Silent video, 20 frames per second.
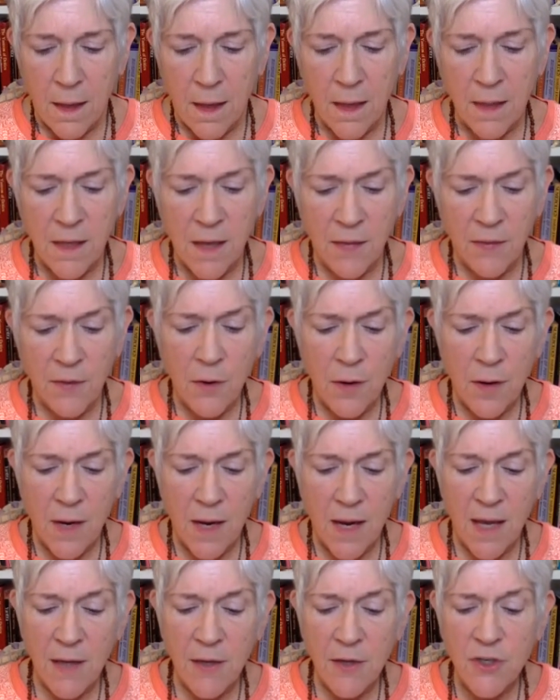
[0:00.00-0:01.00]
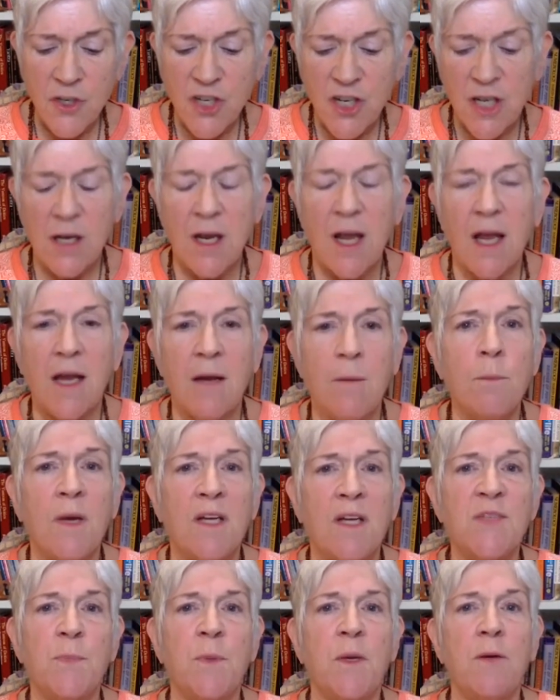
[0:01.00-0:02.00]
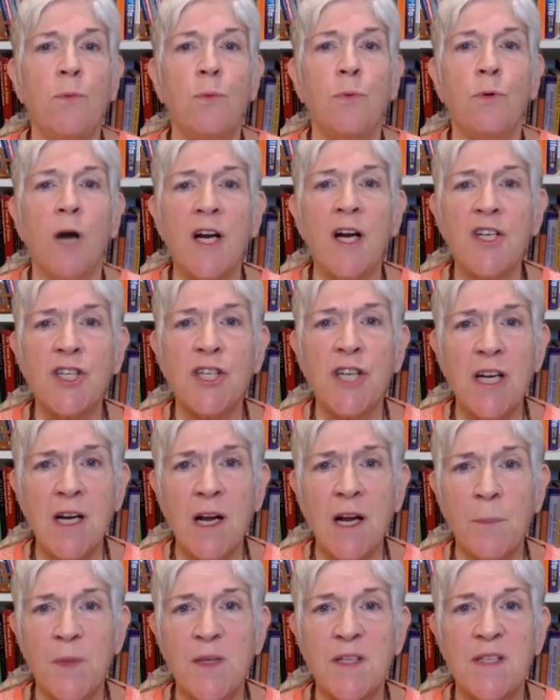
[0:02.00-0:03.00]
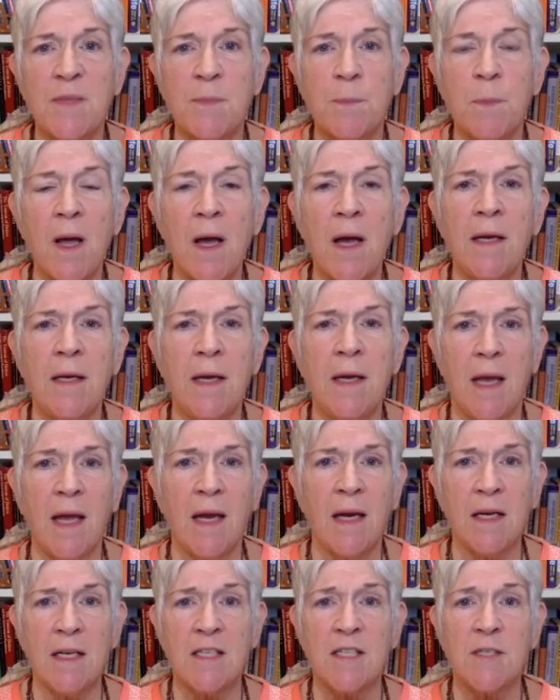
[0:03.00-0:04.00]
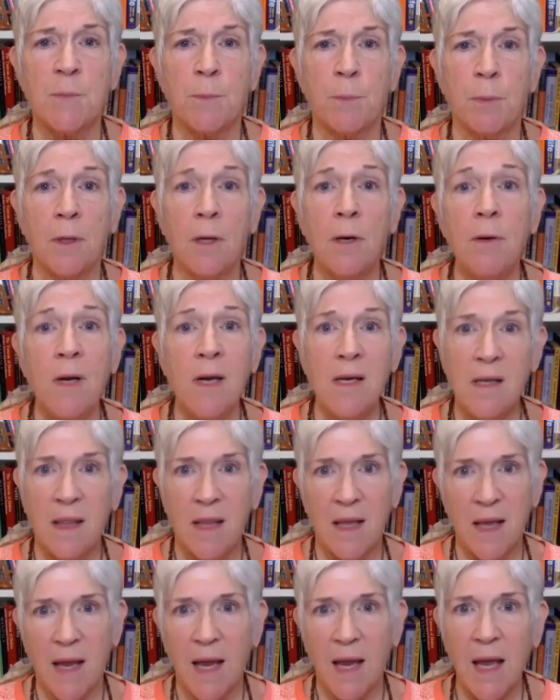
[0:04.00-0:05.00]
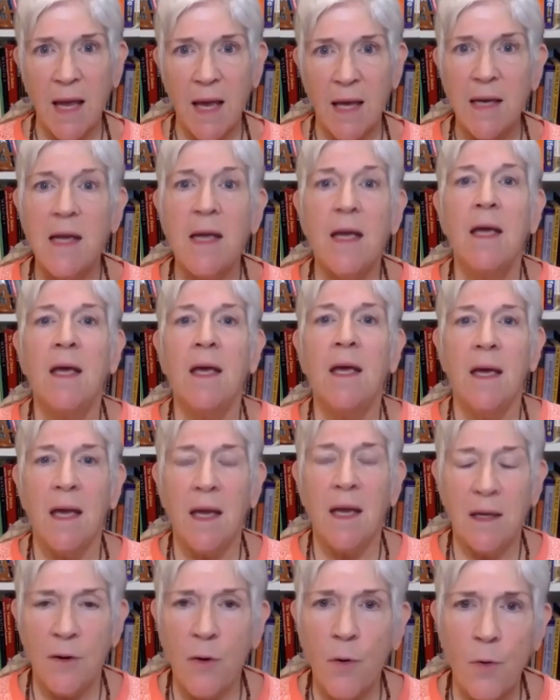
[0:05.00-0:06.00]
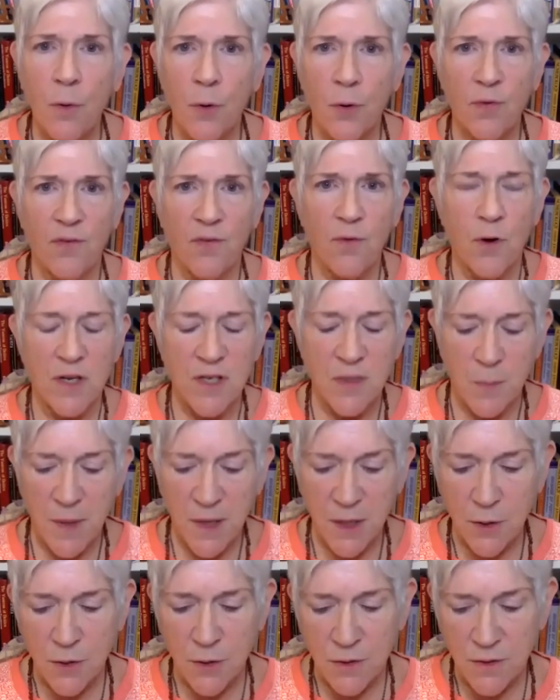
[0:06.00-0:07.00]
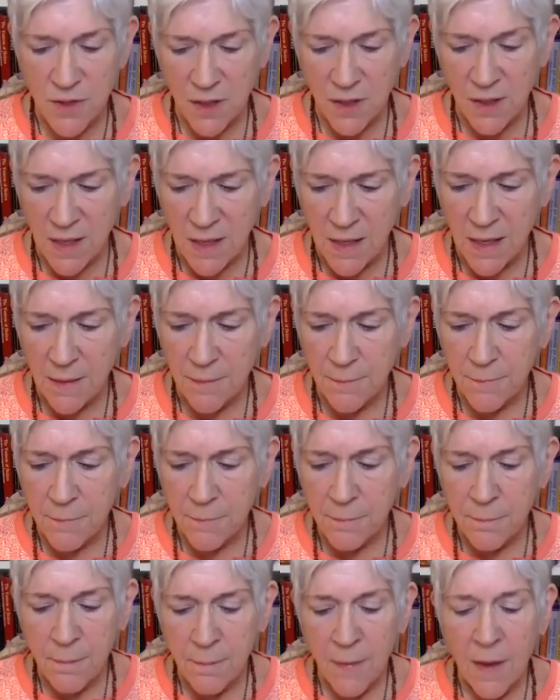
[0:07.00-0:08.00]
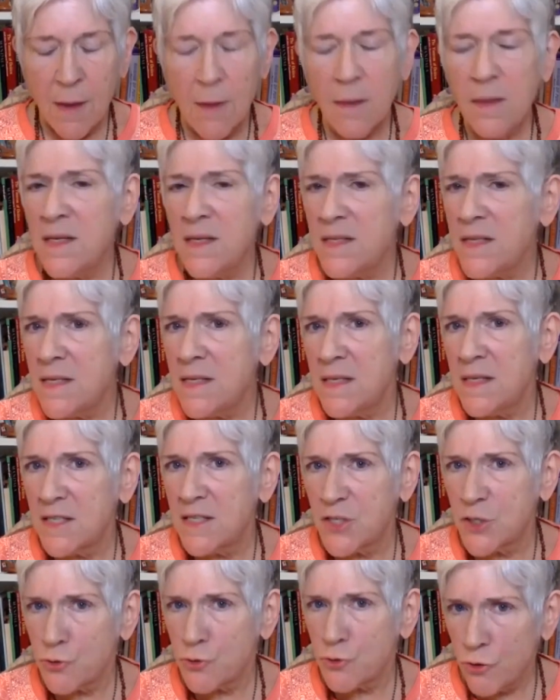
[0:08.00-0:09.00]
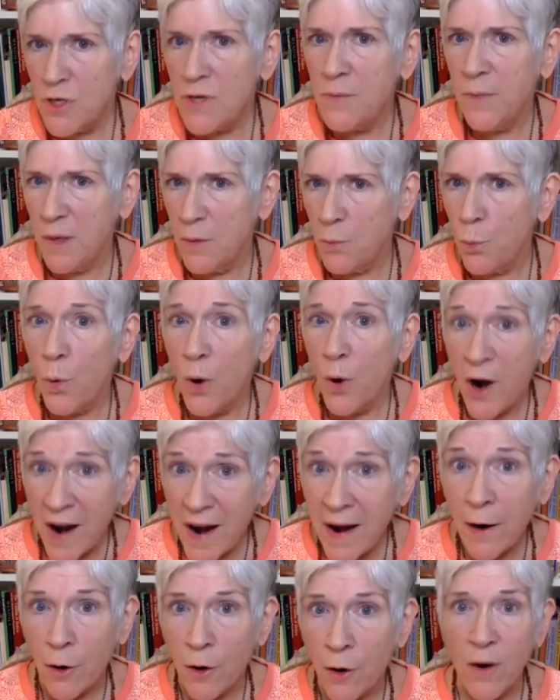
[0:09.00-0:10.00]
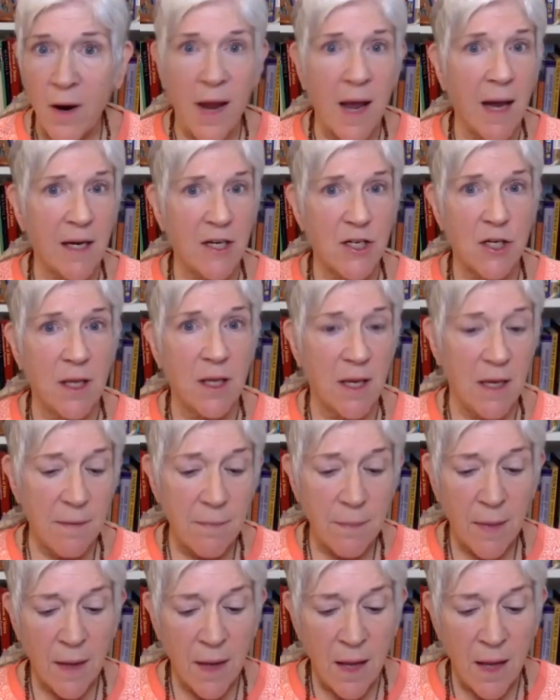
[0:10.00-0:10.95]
Another, energy must be rushing up the spine and exploding in the head in order for it to be Kundalini. This is extremely rare, actually.